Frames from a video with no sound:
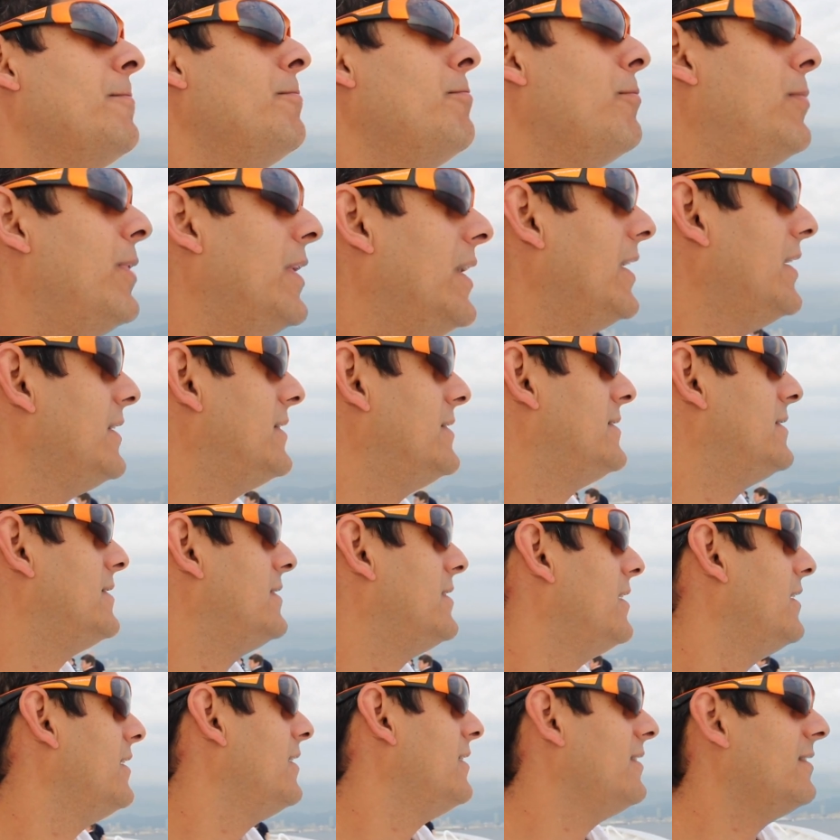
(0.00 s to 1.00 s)
But
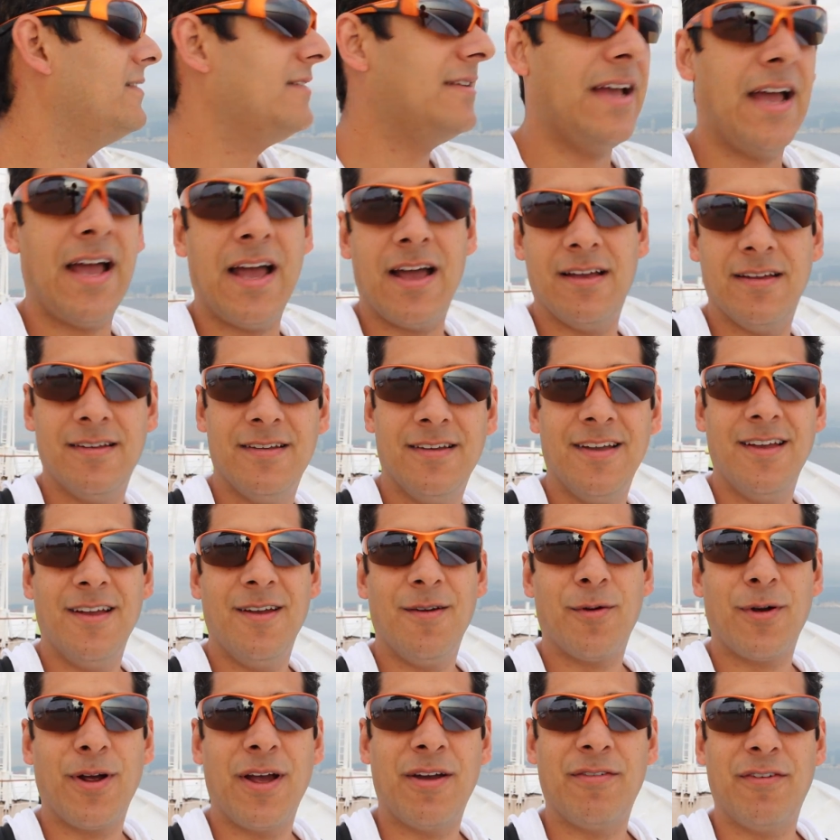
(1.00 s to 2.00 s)
yeah,
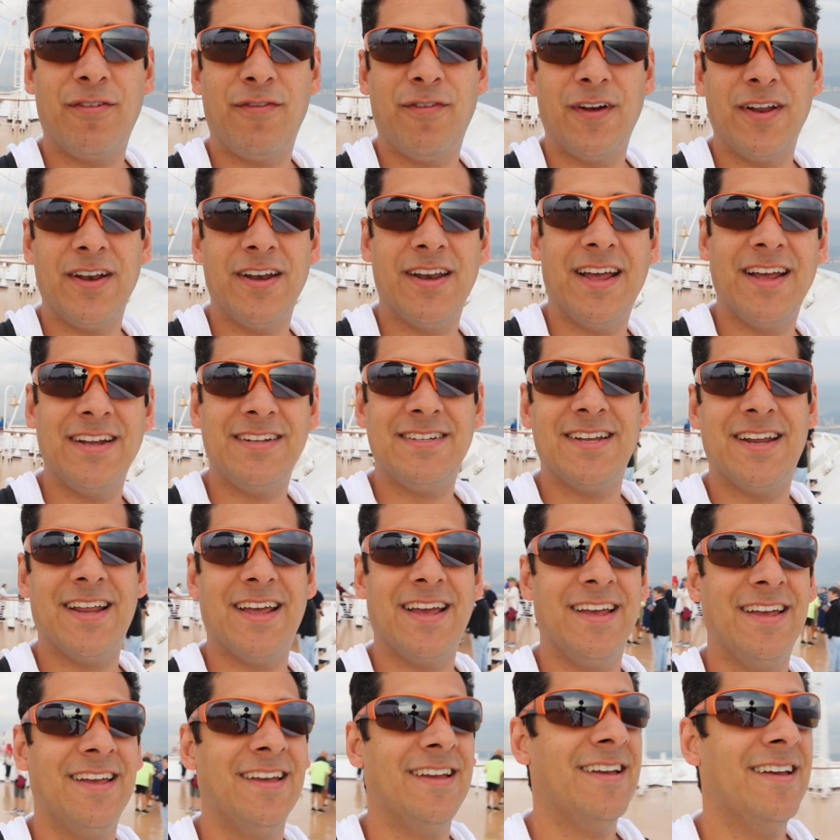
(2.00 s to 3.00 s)
we're gonna have a fun day
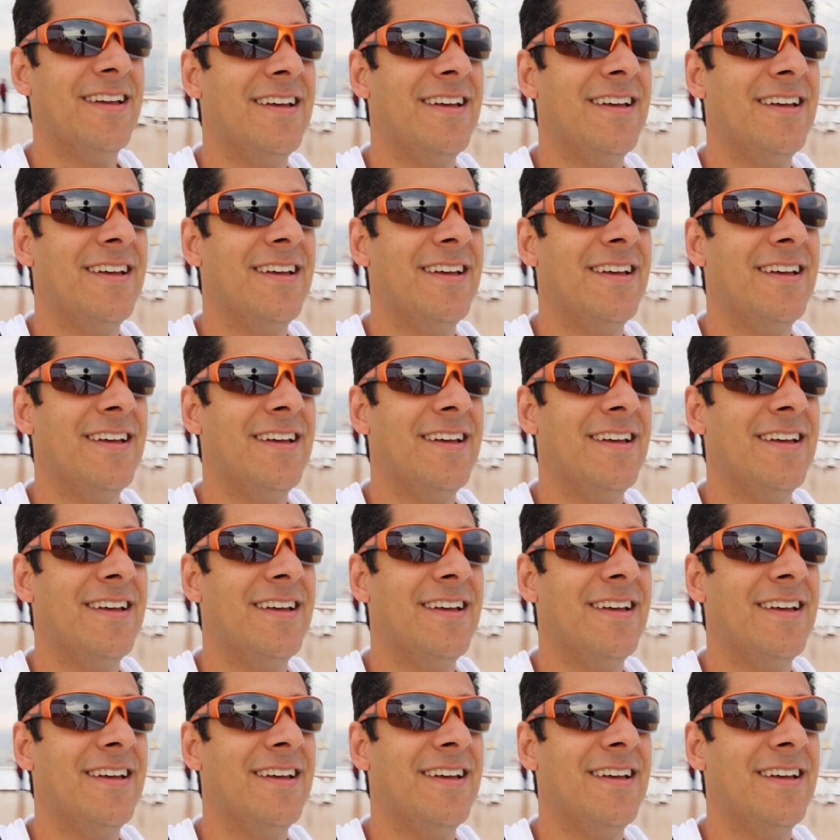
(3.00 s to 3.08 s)
today.